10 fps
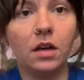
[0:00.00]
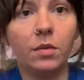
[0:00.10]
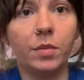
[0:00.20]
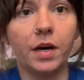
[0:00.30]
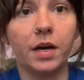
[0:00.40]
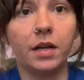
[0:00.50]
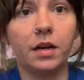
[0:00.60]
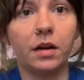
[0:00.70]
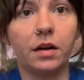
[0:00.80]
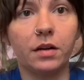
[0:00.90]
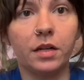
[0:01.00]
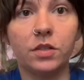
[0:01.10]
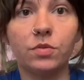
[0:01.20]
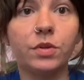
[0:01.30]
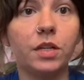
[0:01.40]
but it's
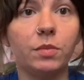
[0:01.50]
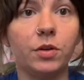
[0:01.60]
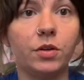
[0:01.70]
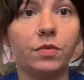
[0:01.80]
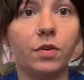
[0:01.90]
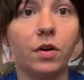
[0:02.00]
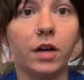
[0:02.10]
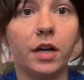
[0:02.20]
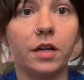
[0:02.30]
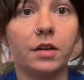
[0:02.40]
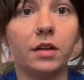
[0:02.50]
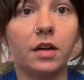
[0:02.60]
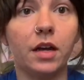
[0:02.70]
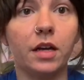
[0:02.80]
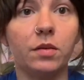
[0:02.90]
really beautiful, and
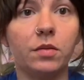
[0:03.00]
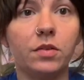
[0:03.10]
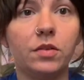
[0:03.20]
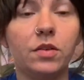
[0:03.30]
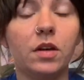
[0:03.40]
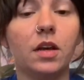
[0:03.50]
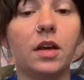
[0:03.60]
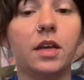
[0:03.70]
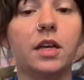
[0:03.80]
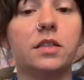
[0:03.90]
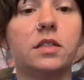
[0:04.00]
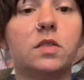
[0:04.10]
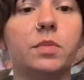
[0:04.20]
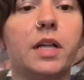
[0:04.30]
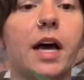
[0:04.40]
it gets
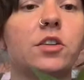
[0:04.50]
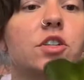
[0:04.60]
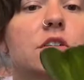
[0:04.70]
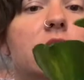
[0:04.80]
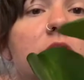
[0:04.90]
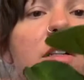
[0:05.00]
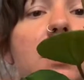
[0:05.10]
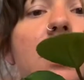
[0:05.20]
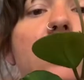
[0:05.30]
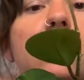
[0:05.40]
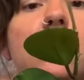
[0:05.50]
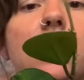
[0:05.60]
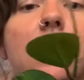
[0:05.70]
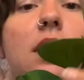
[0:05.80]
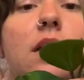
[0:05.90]
splashes on the leaves.
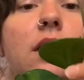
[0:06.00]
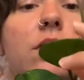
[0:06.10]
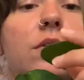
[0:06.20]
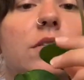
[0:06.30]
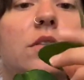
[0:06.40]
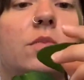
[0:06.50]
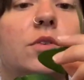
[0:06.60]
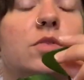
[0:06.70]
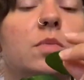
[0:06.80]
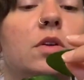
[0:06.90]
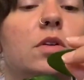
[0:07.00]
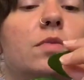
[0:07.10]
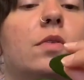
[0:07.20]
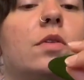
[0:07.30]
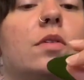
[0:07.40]
Like, one of the most
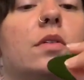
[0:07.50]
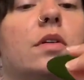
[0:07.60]
beautiful